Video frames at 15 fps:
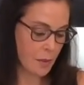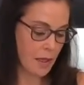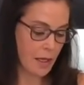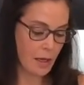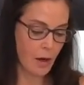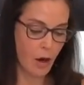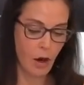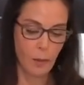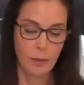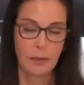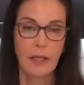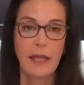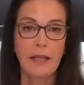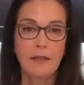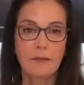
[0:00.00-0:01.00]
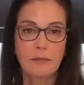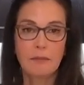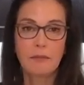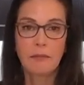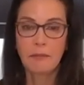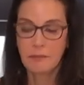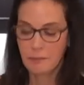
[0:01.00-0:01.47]
be our plate,
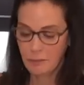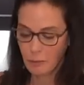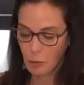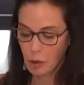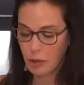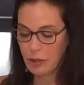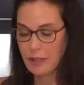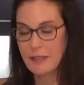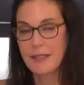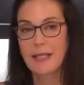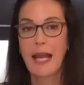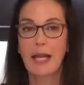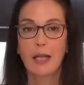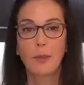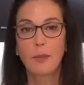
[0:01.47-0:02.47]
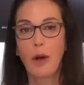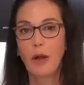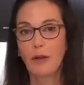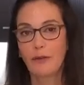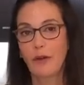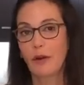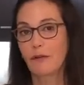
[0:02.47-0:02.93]
and we're gonna stack up
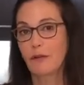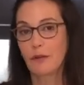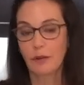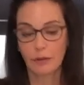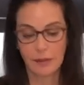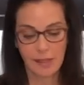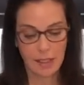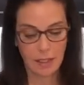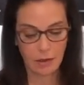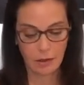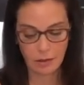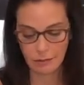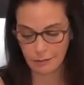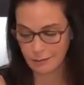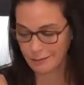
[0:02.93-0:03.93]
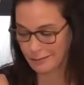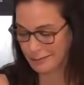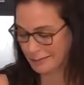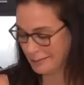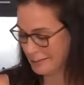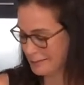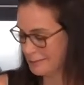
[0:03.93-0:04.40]
all of our voodles here. I'm
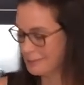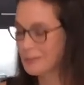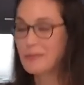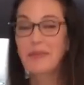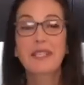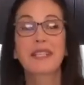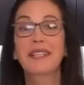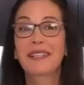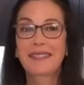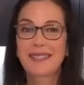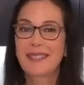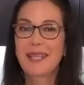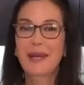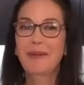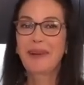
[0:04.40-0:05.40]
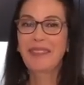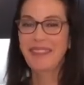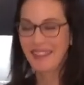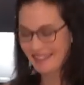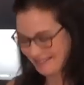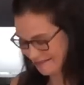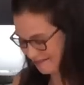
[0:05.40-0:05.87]
just gonna stick with
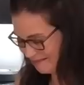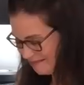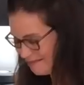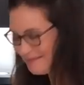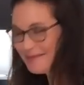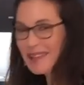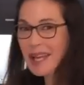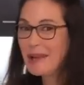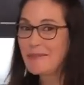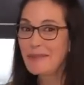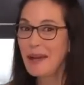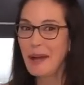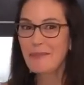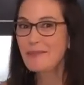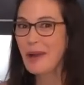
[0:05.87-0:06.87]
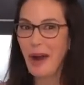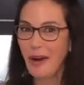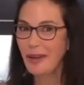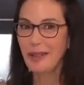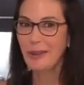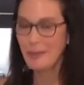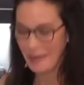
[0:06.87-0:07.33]
it. I'm
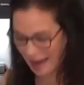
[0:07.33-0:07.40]
calling them